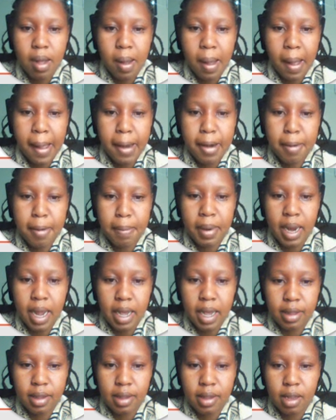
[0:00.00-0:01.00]
and
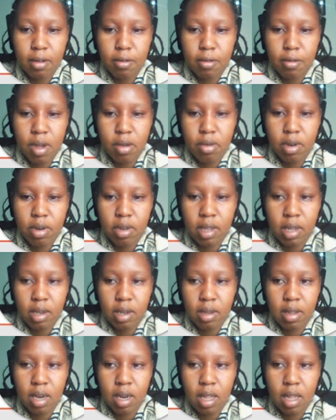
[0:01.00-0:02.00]
plants and fungal cells.
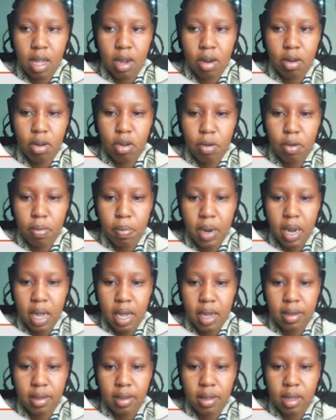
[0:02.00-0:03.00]
Then the
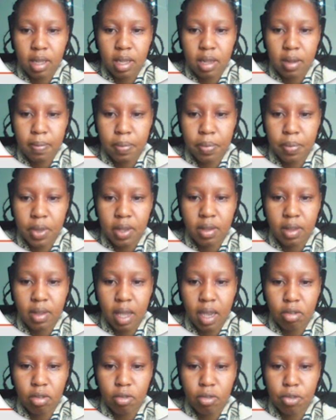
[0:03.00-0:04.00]
chloroplast, the
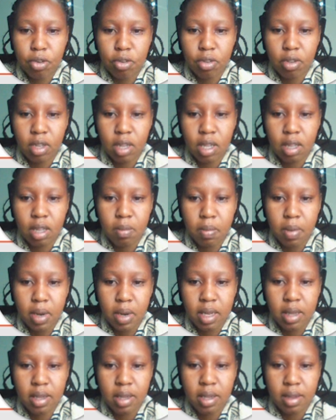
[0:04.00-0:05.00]
site of photosynthesis in
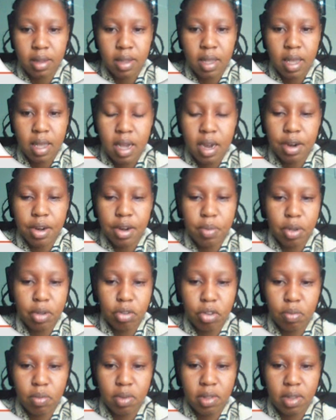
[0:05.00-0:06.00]
plant cells.
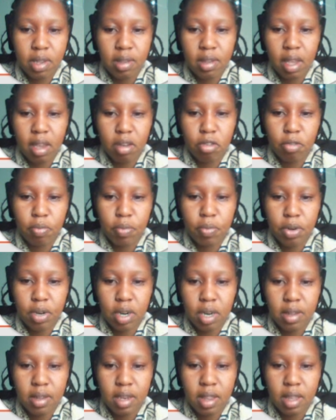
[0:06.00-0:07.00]
Ribosome is the site of protein
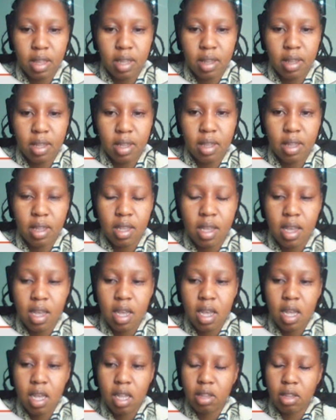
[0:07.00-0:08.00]
synthesis.
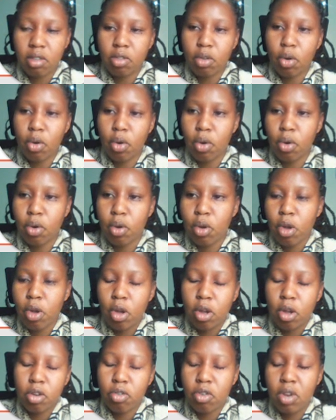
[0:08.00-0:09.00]
So
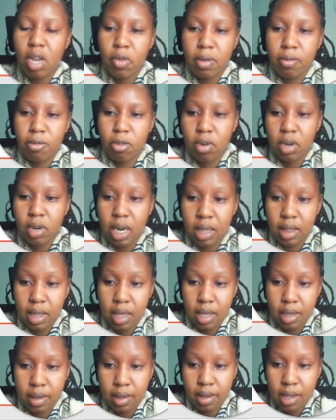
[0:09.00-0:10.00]
today we've looked at
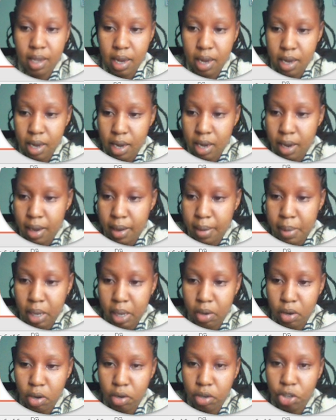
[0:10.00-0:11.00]
the cell
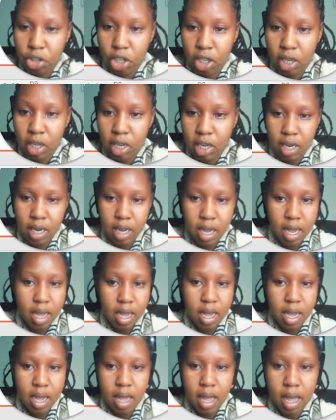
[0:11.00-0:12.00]
biology, and
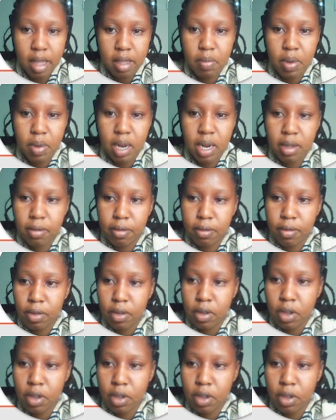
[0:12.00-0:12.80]
I believe